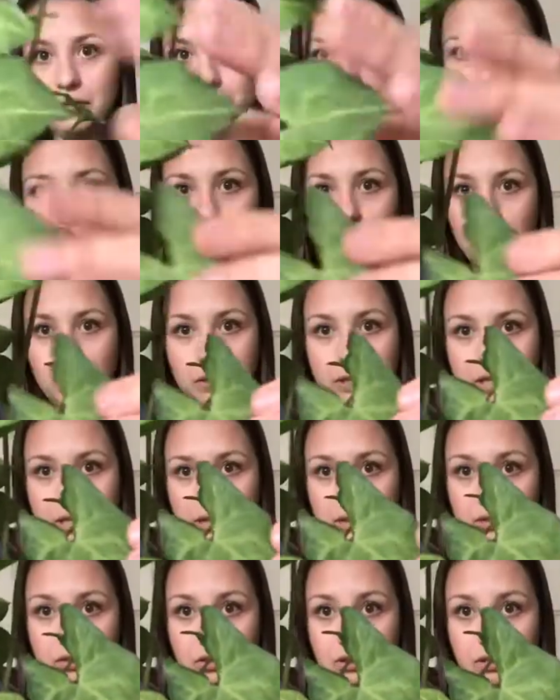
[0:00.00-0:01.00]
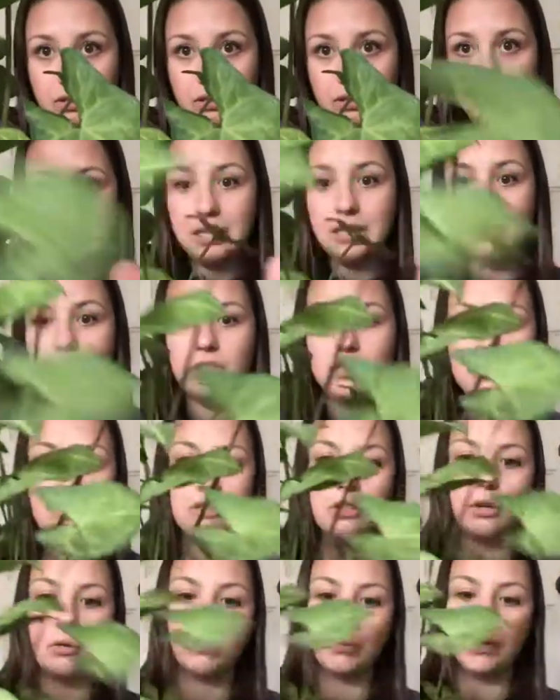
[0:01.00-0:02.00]
foliage. It's just
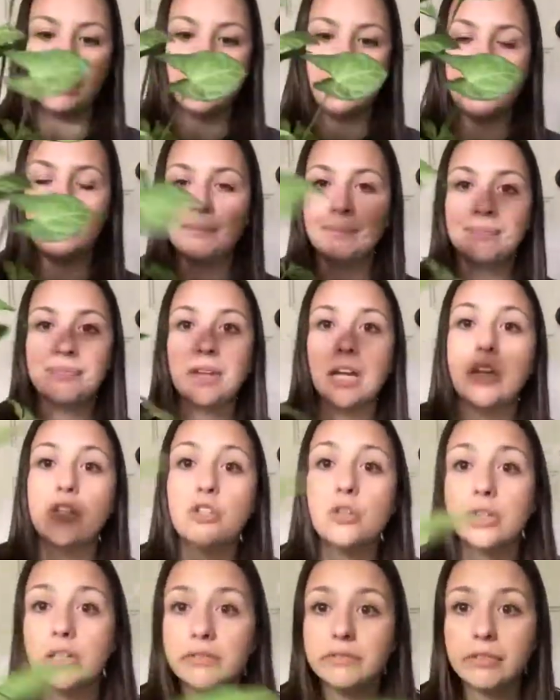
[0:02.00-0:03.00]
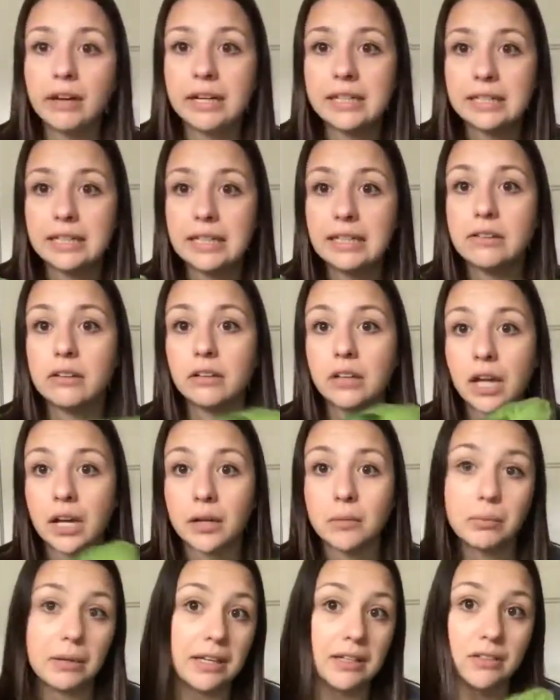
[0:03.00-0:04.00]
so pretty. And you can find these a lot
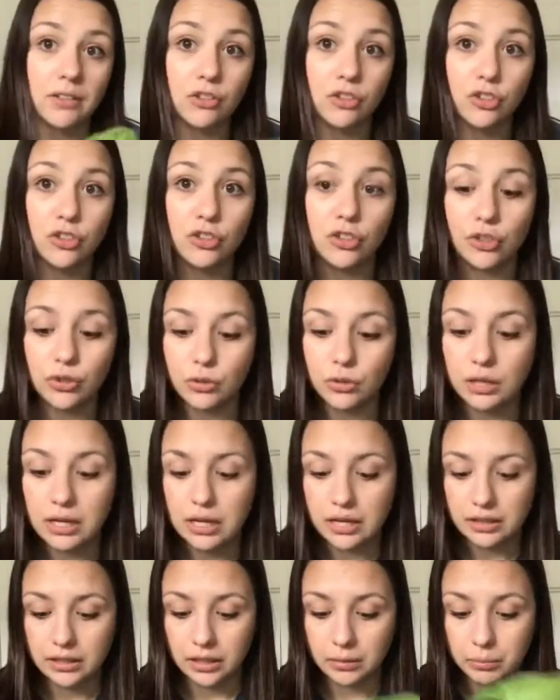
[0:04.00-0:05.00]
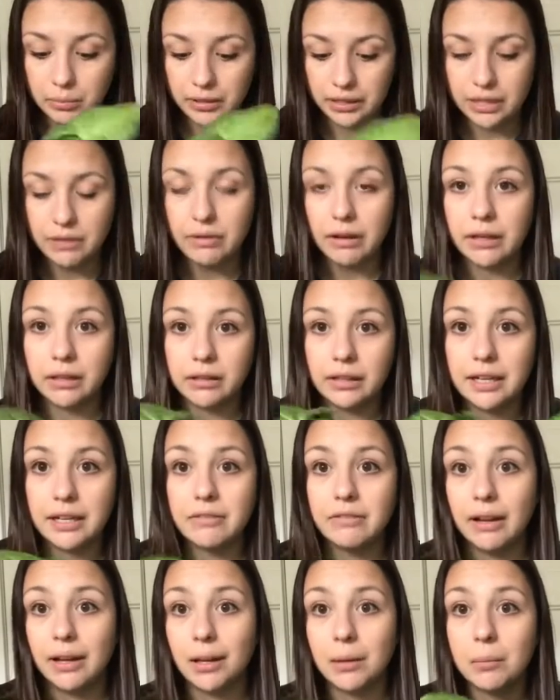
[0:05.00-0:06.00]
of places too. They're pretty readily
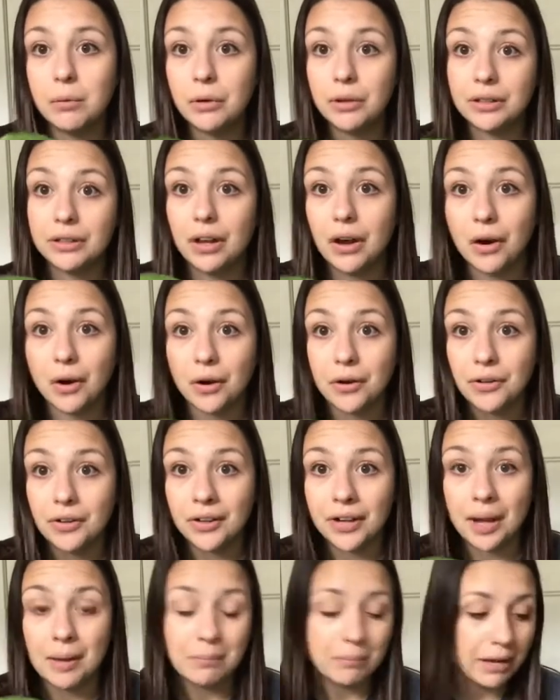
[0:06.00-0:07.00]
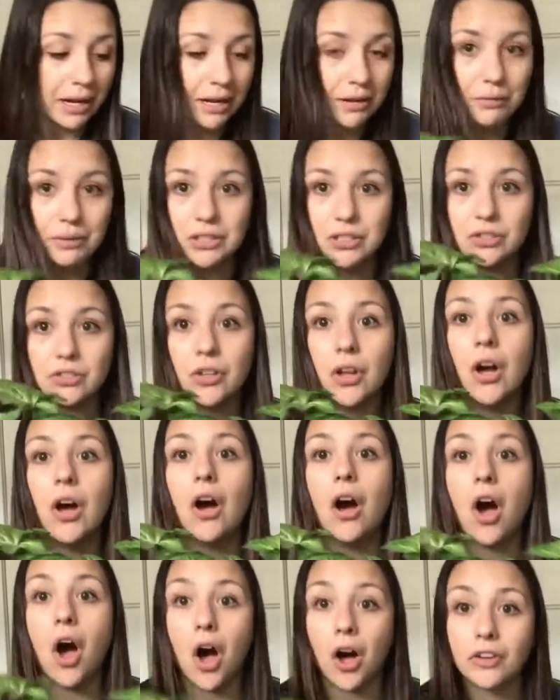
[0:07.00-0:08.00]
available and not hard to come by, which is
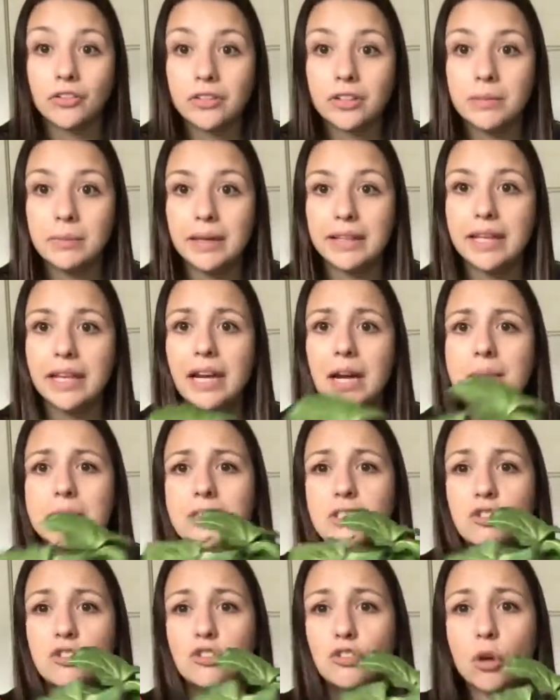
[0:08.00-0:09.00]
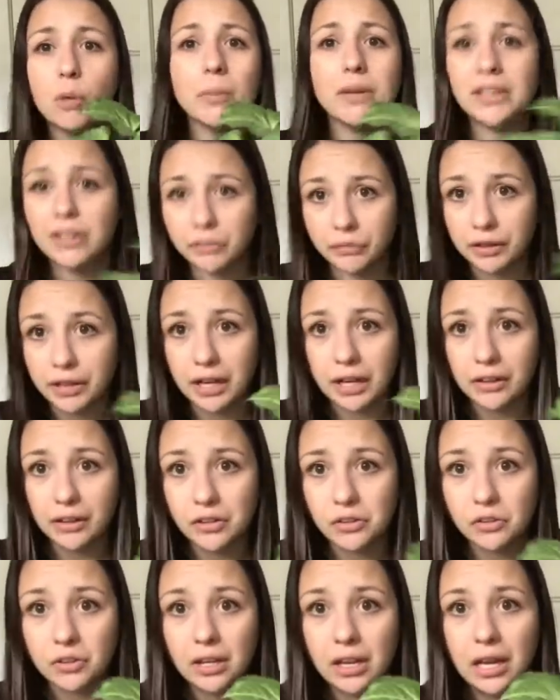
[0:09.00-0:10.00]
awesome. And they come in so many different
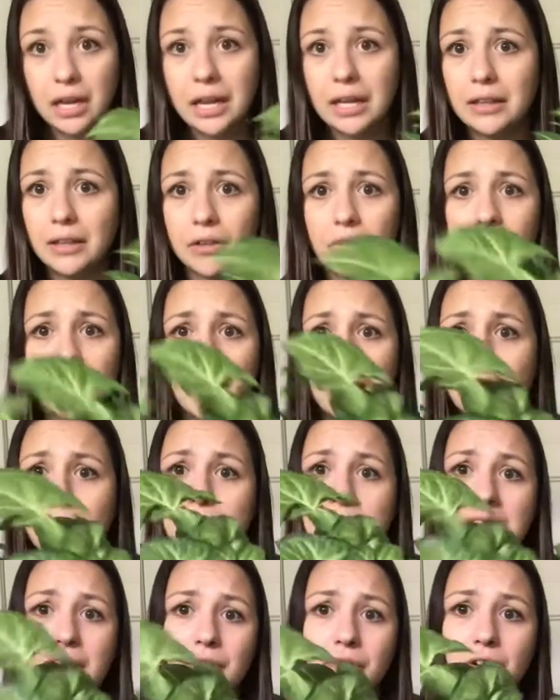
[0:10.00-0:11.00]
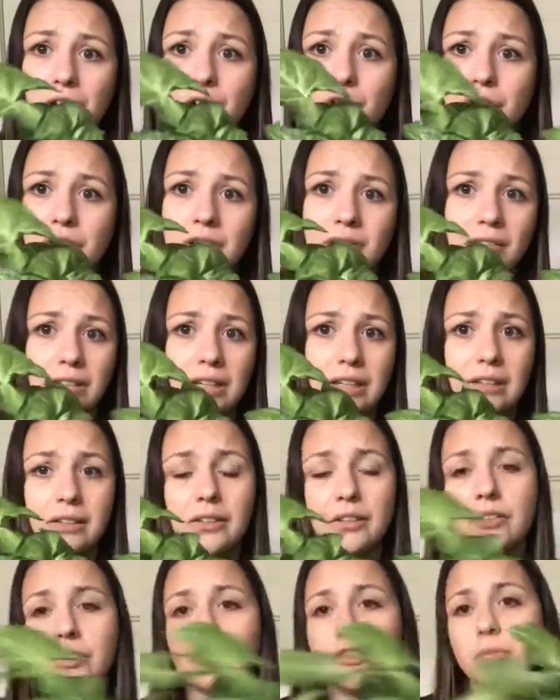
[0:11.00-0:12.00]
colors. There's like a pink version of this,
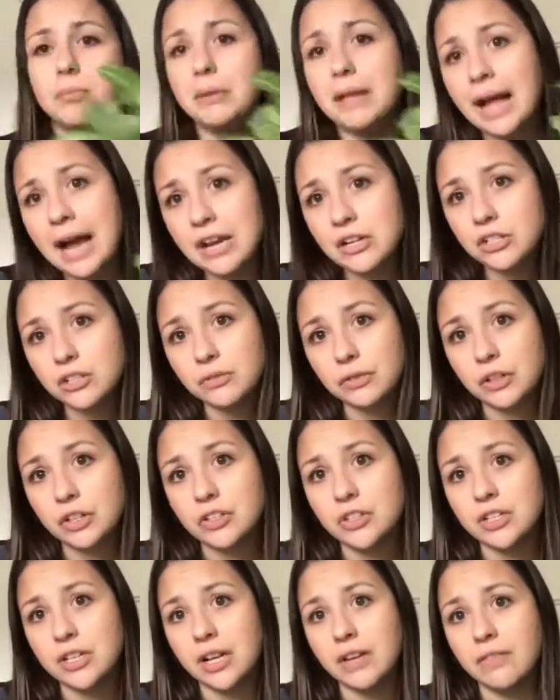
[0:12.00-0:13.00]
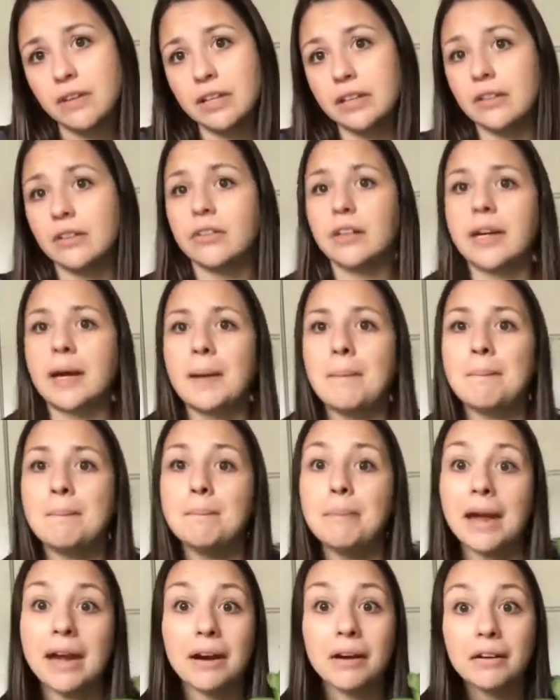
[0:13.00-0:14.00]
there's a splashed version of it, there's like a
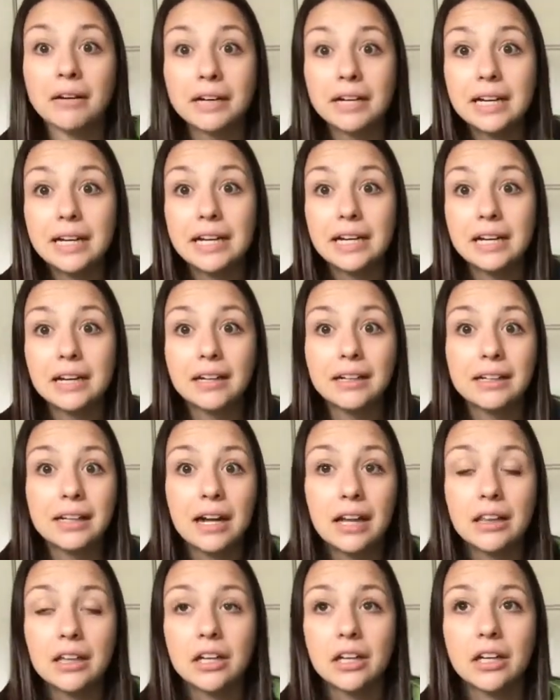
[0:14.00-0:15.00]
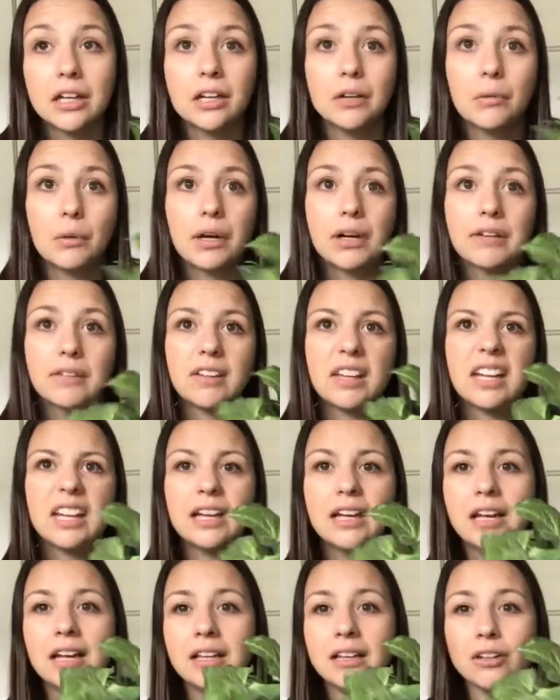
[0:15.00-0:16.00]
berry color where it's like
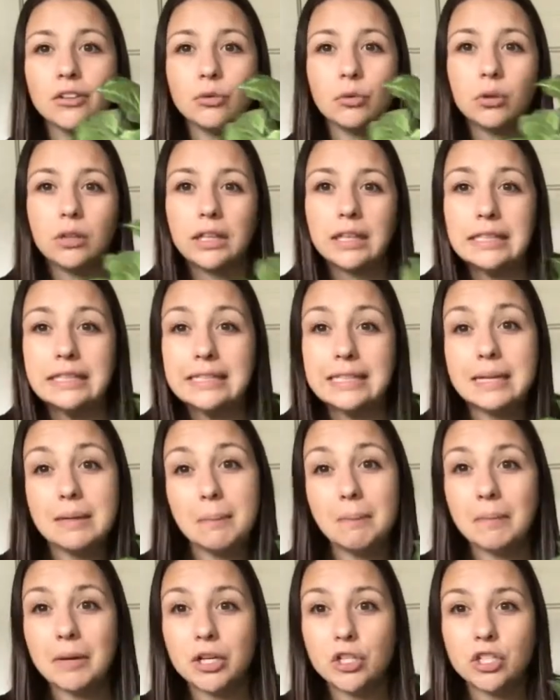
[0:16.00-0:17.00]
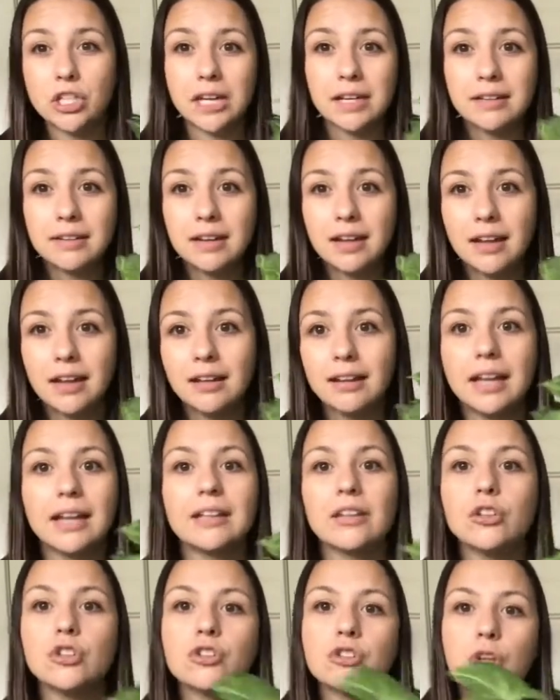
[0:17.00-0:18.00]
this really deep magenta. Like,
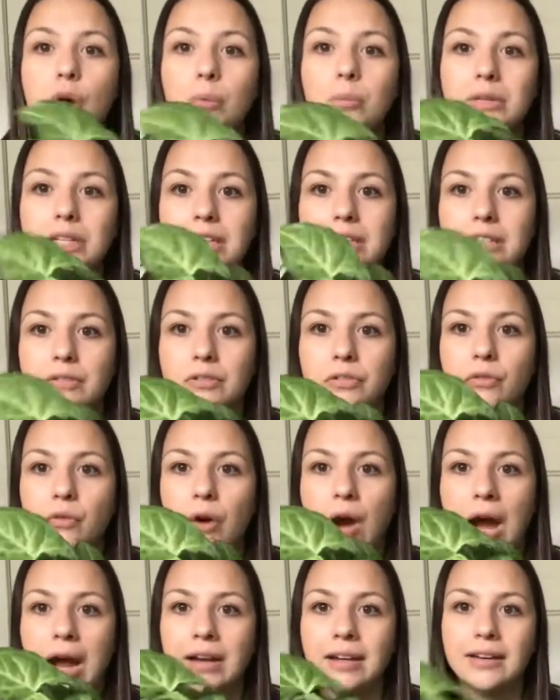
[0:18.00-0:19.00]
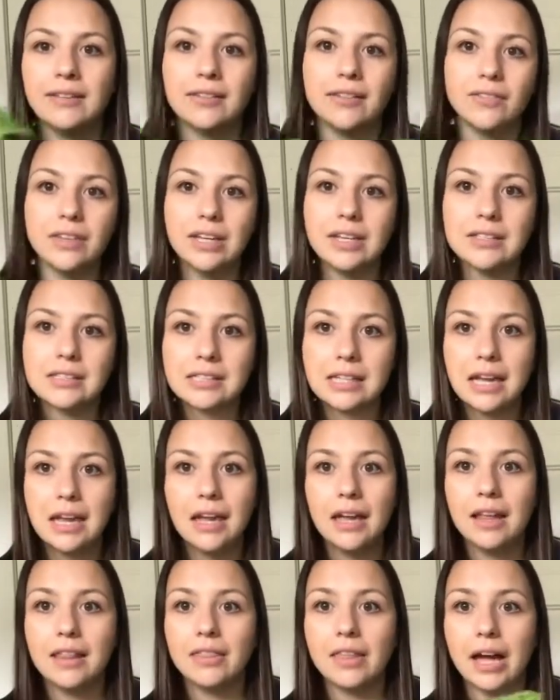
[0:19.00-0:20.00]
there's so many different varieties of this
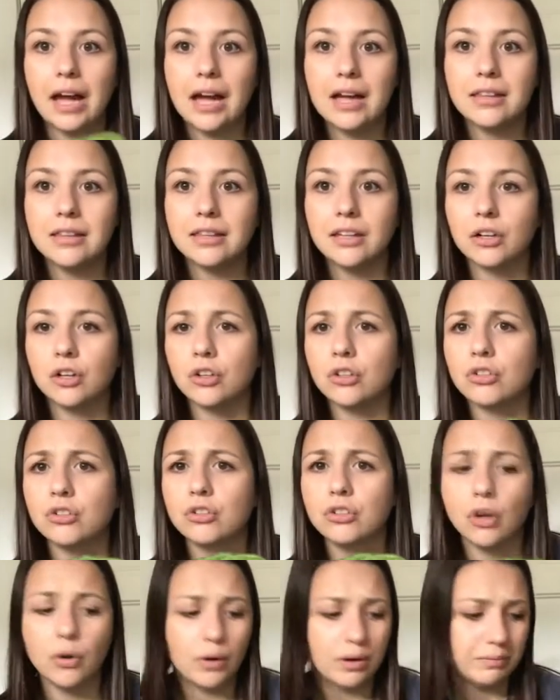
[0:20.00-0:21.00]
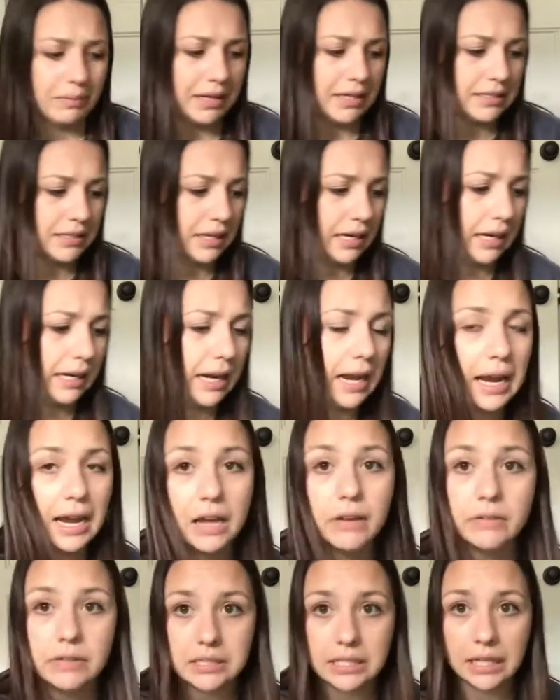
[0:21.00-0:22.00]
that they're so amazing. And I
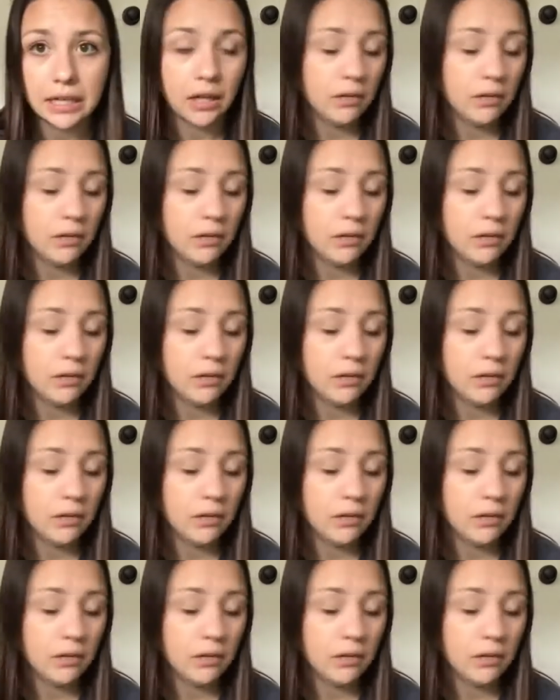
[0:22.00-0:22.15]
have a second